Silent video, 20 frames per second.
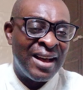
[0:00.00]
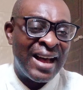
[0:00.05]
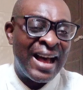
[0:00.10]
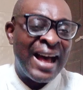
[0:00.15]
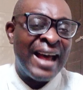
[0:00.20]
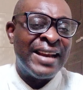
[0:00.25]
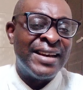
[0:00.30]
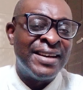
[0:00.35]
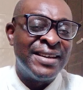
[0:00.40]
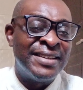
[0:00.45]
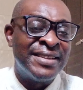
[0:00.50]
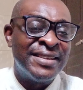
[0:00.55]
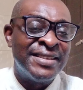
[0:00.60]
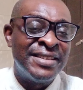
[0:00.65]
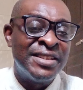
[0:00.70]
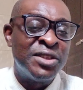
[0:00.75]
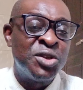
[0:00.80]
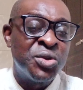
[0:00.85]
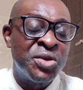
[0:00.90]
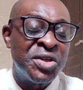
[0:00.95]
And
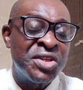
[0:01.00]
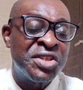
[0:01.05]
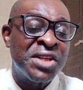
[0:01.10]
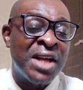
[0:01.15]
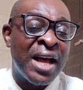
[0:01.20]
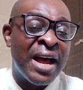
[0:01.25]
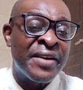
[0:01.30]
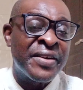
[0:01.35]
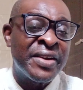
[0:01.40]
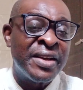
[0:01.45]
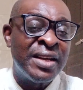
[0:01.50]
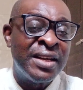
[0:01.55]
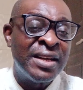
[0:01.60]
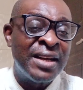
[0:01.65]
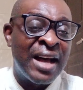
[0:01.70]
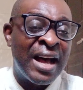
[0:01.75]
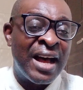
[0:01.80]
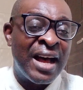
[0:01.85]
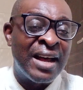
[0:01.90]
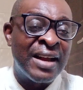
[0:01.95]
the judiciary,
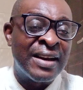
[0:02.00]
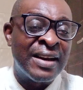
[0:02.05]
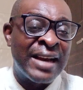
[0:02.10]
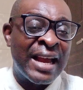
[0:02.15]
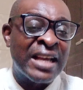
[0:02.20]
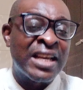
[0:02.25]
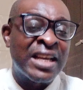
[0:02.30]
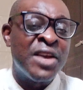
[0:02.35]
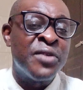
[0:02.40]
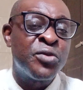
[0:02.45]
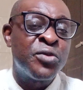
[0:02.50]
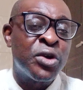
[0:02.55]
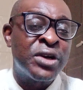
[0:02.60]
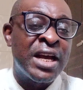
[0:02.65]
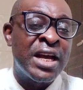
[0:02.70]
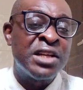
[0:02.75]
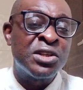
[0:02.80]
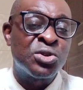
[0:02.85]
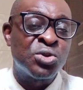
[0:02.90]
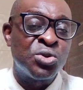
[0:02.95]
like every
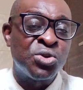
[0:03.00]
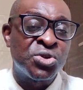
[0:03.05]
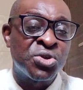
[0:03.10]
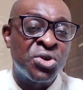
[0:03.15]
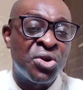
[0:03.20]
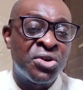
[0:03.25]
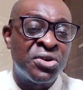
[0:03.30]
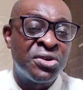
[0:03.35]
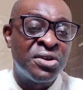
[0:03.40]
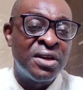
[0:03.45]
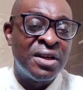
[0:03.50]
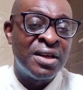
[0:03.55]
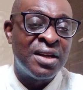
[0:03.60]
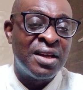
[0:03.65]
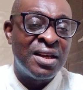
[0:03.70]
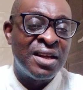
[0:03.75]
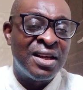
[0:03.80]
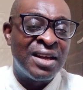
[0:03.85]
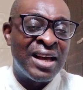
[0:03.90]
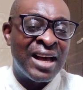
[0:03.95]
other institution,
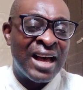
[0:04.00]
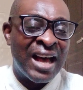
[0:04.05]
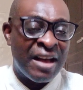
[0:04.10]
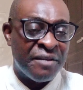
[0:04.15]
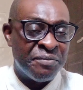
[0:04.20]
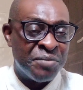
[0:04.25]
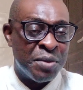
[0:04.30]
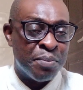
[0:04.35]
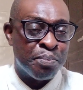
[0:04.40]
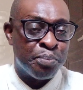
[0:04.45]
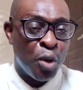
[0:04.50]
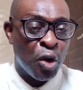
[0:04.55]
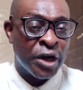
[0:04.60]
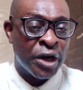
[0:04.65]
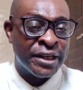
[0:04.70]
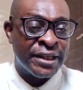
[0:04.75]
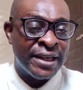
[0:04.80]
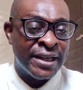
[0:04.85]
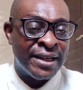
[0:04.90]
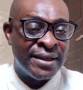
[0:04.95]
have been
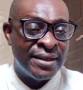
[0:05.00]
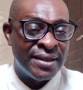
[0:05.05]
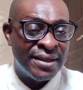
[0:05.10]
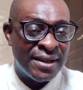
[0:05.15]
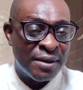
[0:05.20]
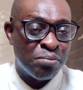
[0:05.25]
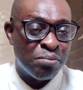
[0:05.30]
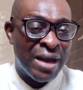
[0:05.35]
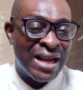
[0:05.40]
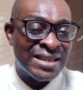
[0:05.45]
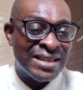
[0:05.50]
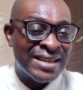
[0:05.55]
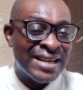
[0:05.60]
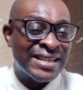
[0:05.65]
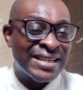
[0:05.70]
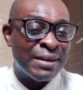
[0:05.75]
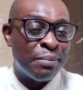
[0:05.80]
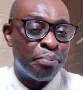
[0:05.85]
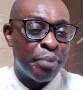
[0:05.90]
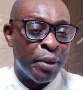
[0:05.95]
pocketed by
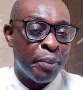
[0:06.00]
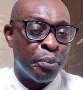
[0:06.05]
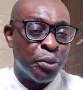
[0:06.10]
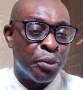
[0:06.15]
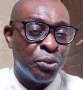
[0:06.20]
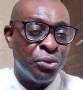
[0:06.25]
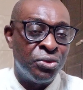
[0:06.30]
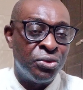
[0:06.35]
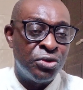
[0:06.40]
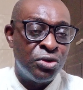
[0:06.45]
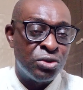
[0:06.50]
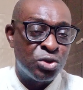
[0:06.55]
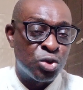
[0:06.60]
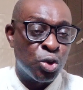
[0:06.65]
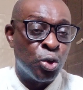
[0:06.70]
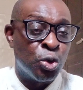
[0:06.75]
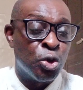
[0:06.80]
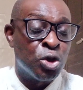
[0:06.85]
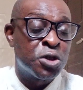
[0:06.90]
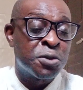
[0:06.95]
certain people.
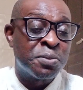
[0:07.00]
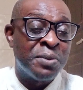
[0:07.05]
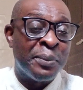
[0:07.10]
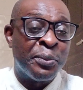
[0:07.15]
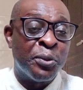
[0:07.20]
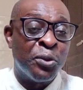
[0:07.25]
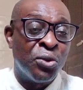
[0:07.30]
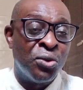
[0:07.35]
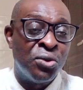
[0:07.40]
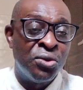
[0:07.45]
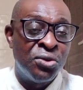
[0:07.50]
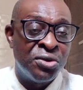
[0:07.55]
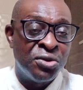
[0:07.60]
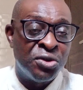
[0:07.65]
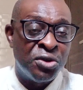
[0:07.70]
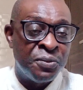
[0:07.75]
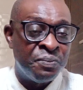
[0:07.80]
So those people,